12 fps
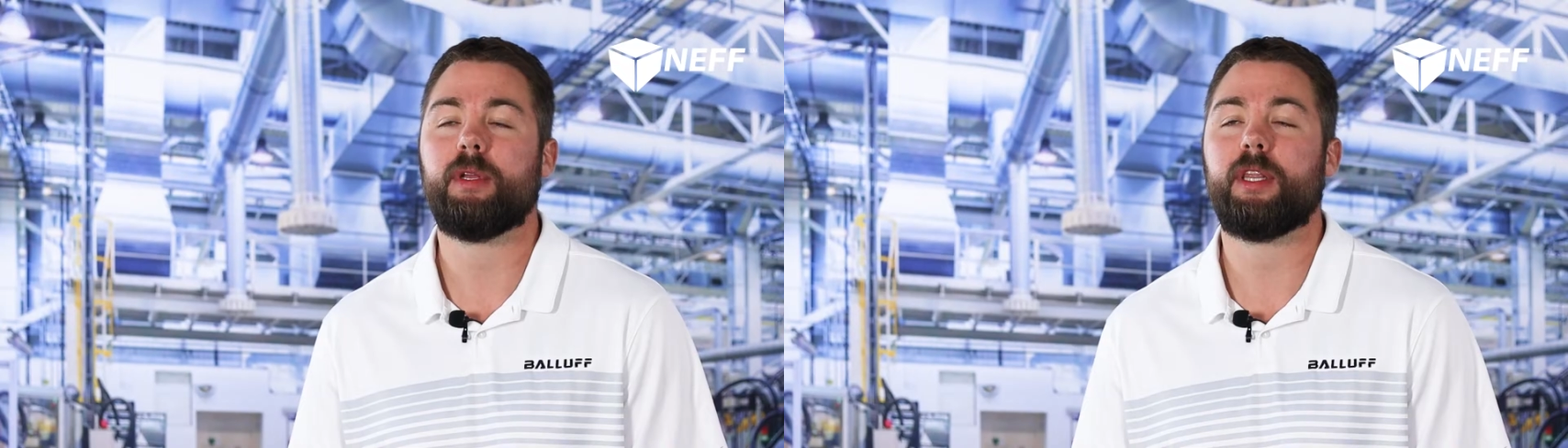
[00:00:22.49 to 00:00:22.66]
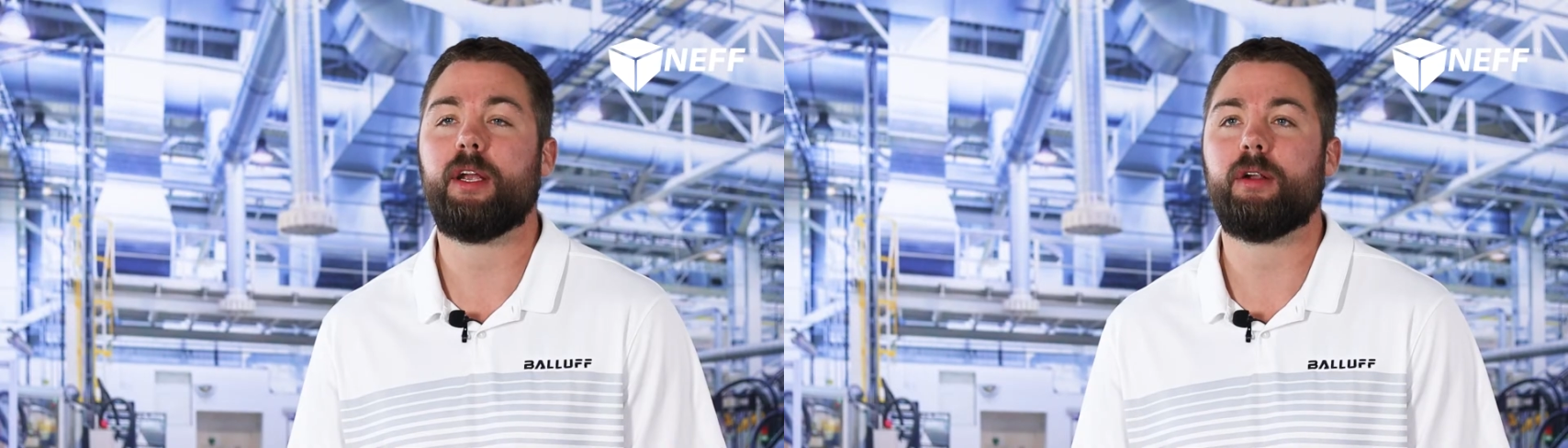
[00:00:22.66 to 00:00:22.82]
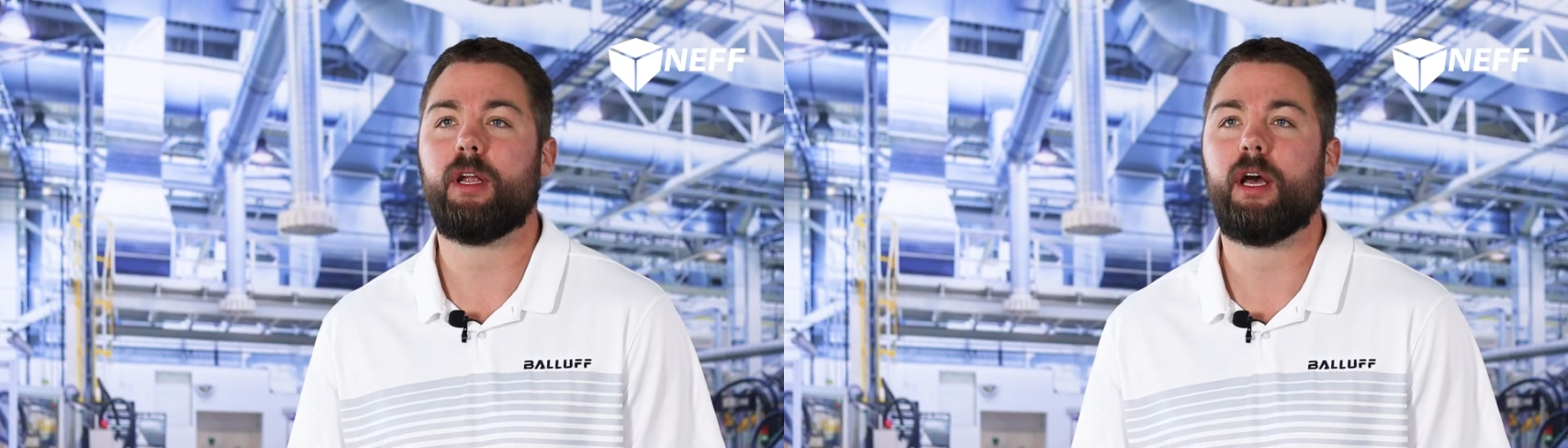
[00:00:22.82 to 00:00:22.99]
but
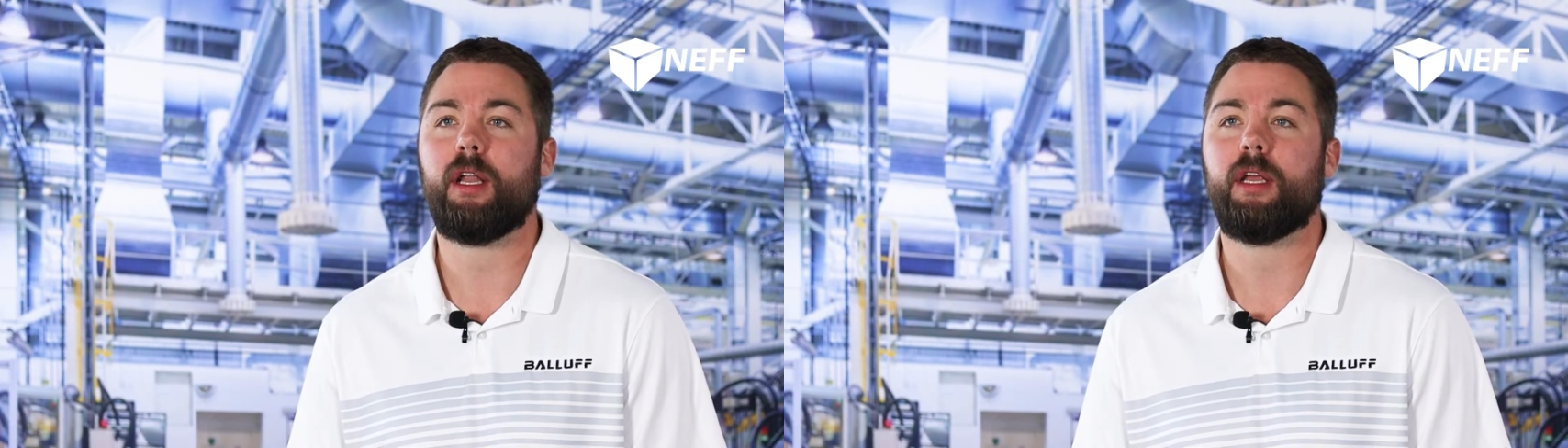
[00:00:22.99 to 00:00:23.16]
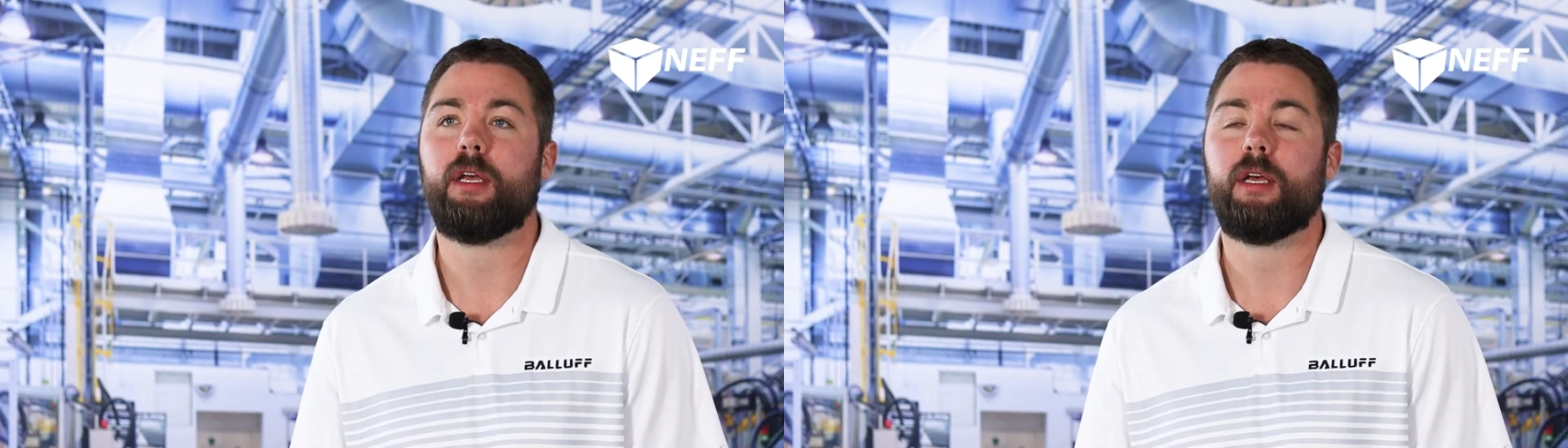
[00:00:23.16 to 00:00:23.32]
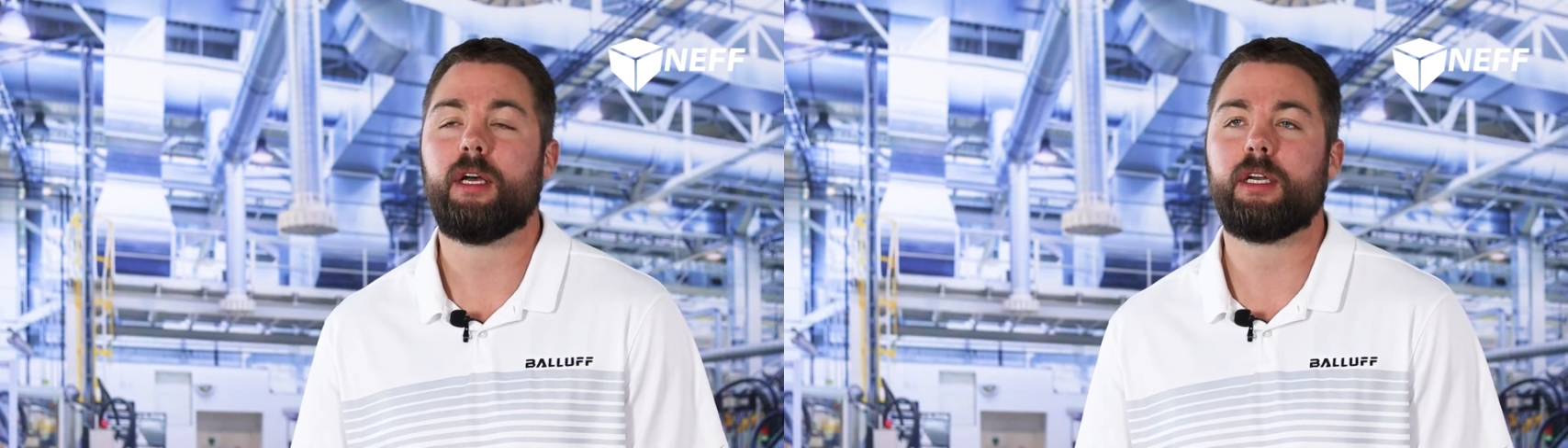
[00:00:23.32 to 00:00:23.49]
they are not.
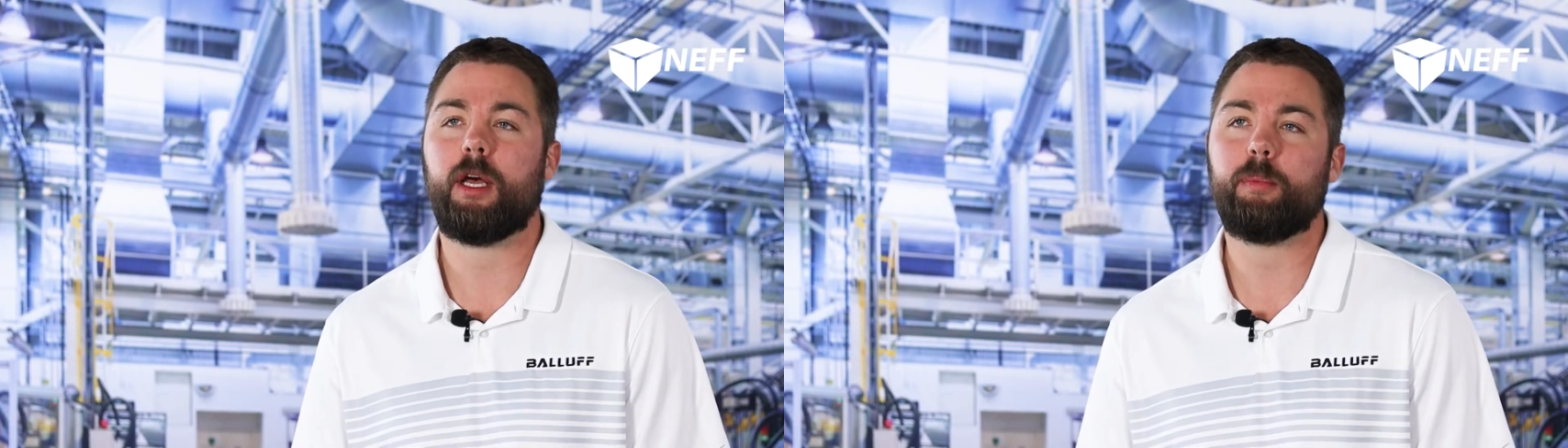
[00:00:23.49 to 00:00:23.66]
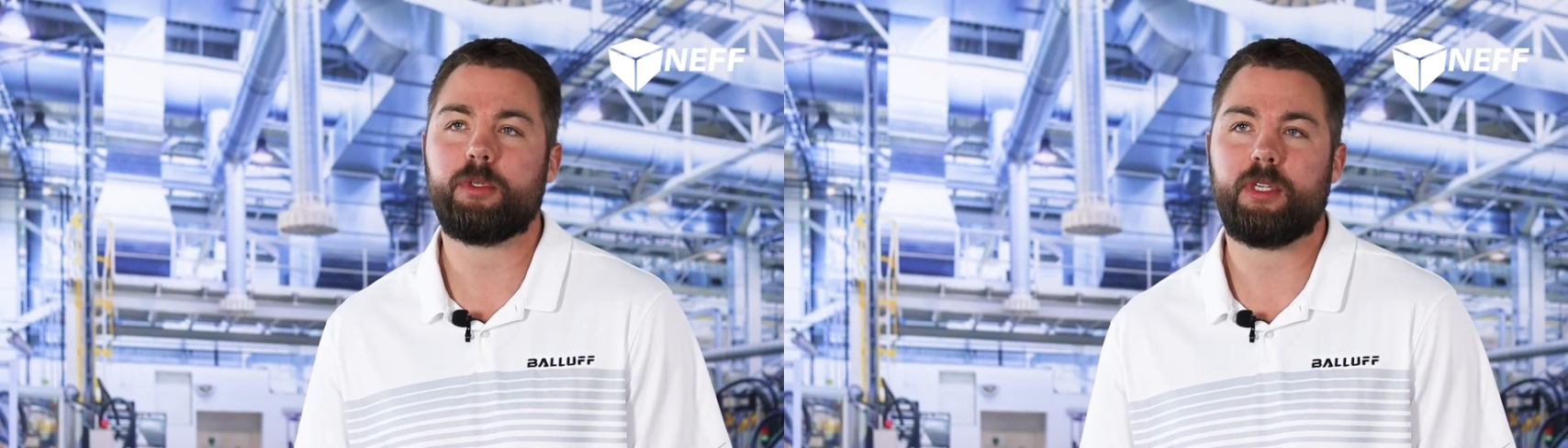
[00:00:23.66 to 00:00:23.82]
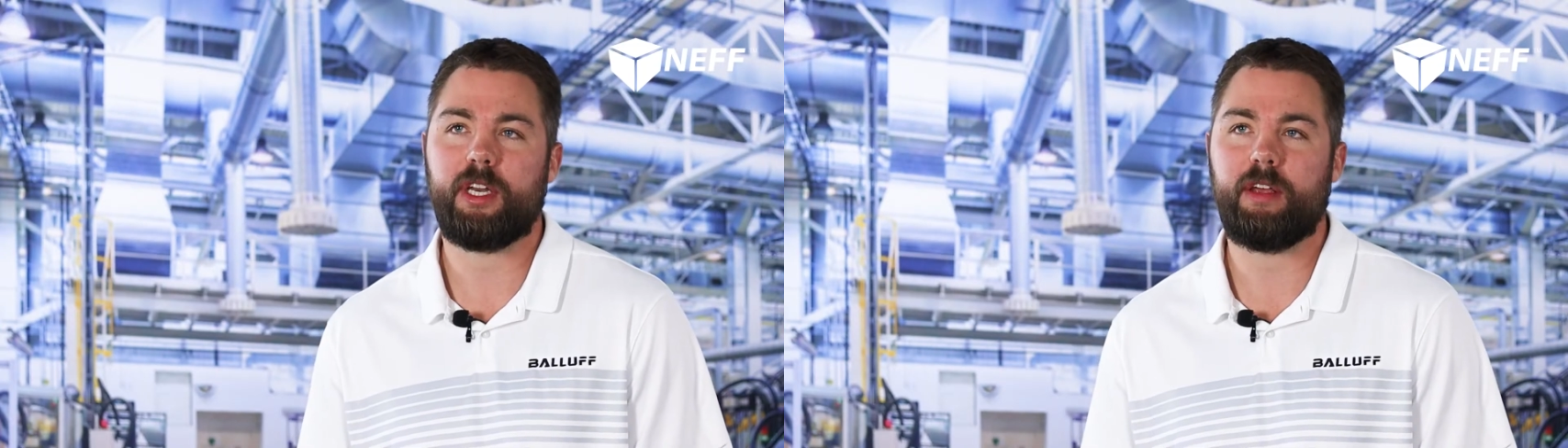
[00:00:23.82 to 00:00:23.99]
A
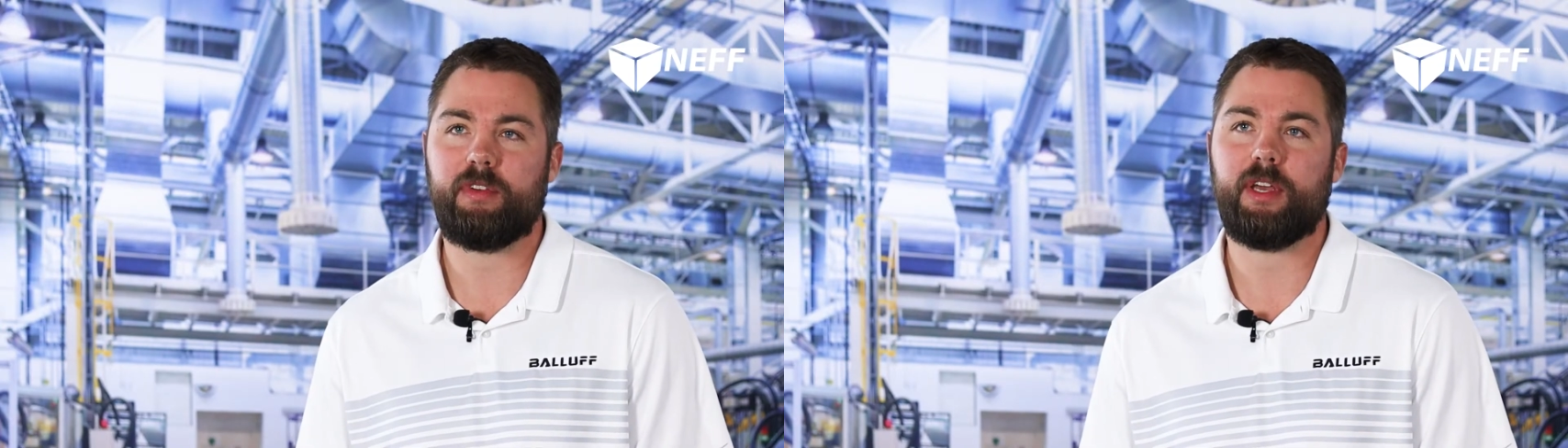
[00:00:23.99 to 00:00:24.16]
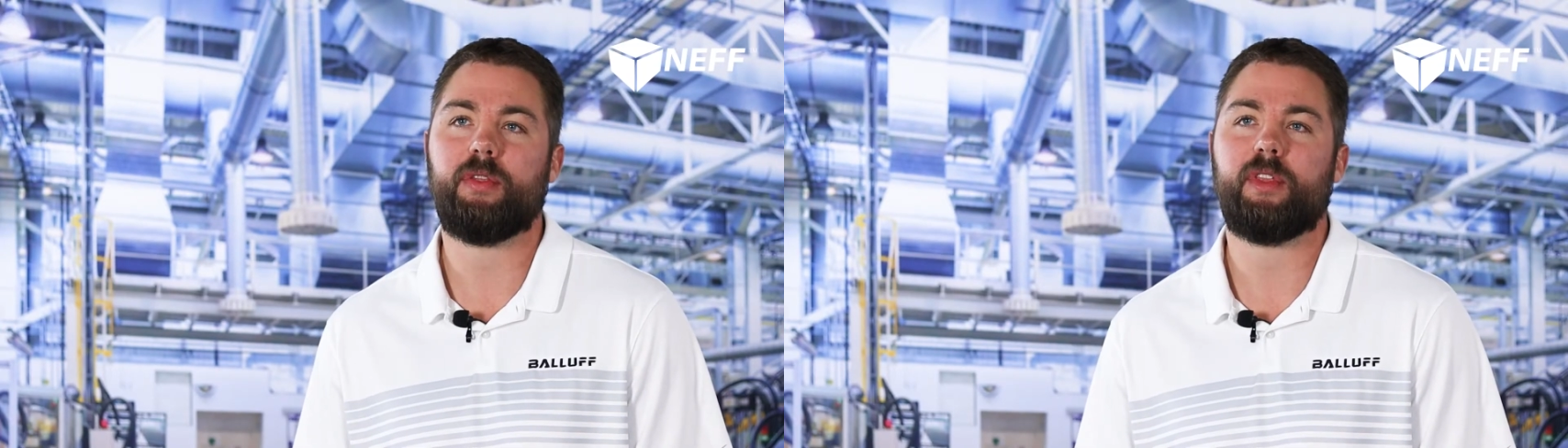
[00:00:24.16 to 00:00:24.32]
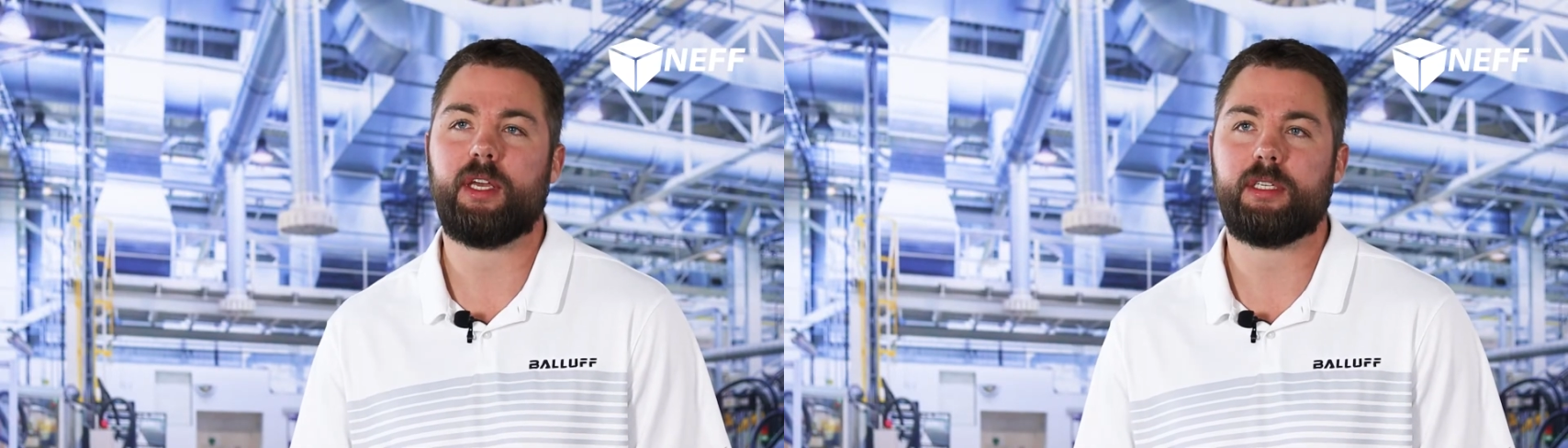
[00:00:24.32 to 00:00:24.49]
couple
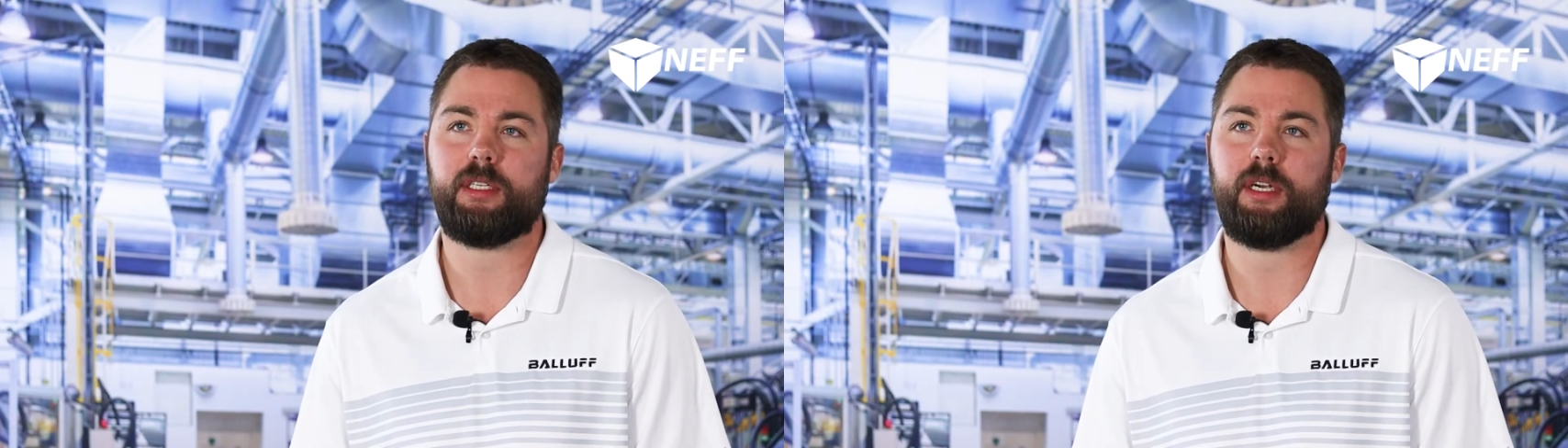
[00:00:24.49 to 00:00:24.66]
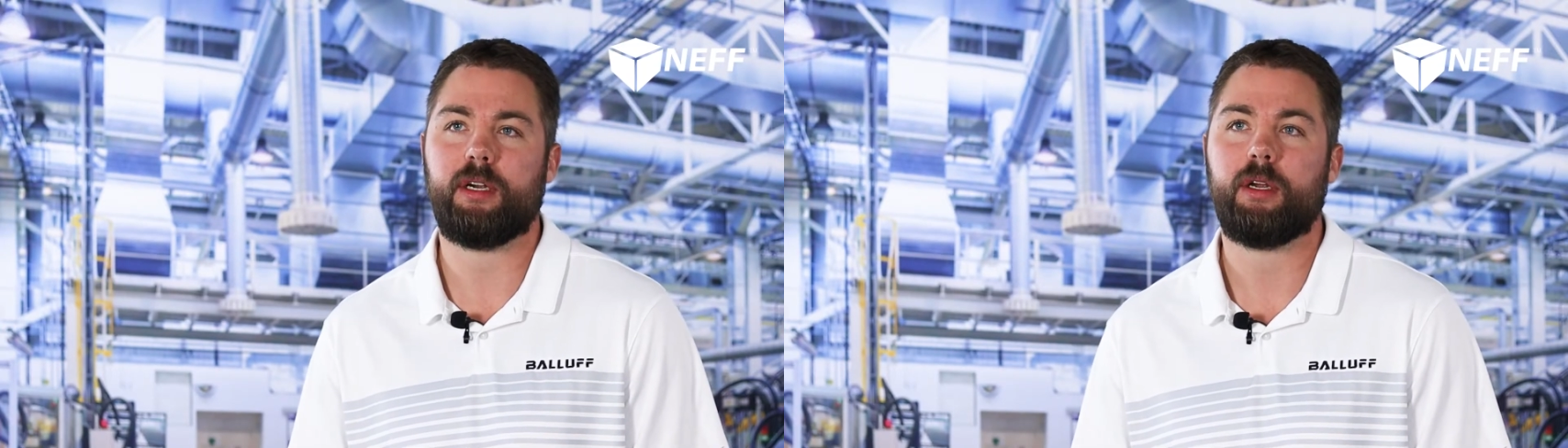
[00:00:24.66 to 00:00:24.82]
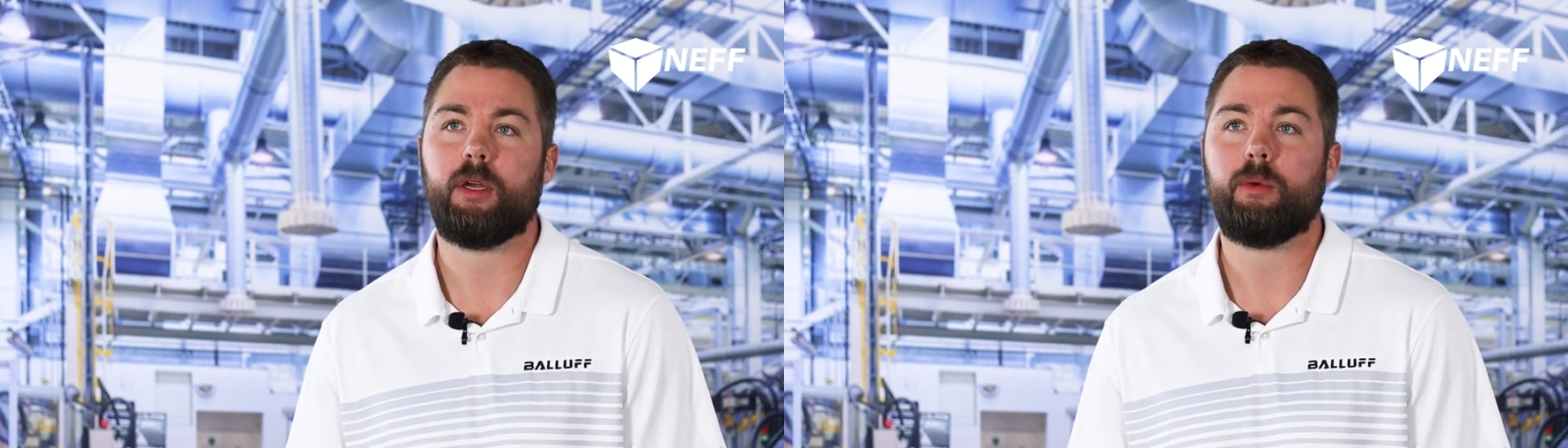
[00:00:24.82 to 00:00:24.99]
significant things here.